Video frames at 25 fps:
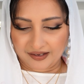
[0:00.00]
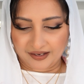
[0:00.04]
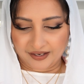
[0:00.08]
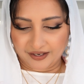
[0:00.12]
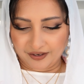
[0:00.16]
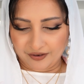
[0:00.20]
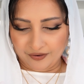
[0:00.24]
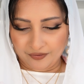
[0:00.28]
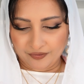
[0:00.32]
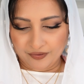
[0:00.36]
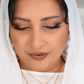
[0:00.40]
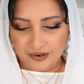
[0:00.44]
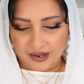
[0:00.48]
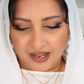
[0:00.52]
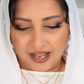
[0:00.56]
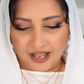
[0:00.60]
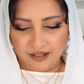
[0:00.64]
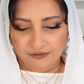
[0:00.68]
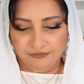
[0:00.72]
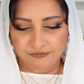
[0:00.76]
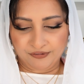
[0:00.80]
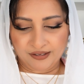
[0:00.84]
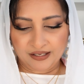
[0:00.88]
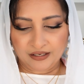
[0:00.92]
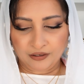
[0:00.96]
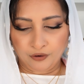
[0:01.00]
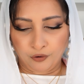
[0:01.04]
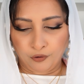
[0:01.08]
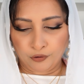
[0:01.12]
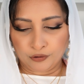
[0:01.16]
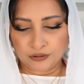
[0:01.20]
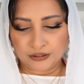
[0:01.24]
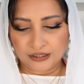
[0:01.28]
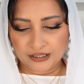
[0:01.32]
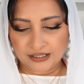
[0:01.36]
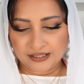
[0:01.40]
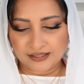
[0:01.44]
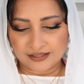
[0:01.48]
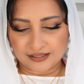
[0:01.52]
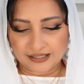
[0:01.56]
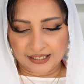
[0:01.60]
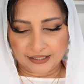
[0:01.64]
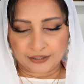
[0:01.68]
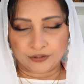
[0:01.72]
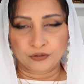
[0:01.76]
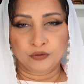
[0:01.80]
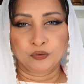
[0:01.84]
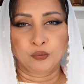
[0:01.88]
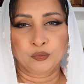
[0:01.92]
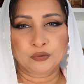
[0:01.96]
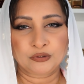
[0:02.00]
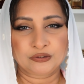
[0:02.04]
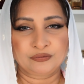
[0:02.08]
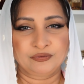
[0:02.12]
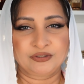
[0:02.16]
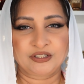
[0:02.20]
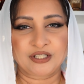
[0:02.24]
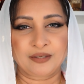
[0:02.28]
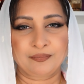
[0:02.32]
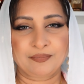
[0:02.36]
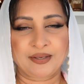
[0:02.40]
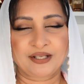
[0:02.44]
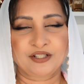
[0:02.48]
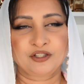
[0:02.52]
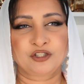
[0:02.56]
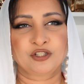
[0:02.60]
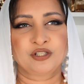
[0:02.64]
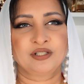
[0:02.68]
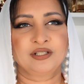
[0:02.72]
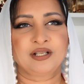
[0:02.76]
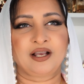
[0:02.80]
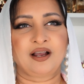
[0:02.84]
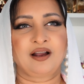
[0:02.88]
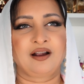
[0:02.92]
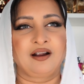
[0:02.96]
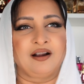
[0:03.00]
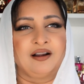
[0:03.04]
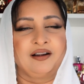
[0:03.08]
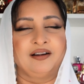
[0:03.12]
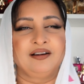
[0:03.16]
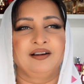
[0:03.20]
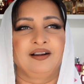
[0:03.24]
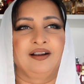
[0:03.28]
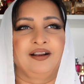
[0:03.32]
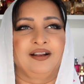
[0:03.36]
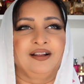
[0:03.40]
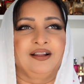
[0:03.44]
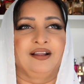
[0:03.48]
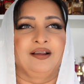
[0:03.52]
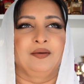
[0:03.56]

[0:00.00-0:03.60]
you know, I feel all these like notes which are mentioned are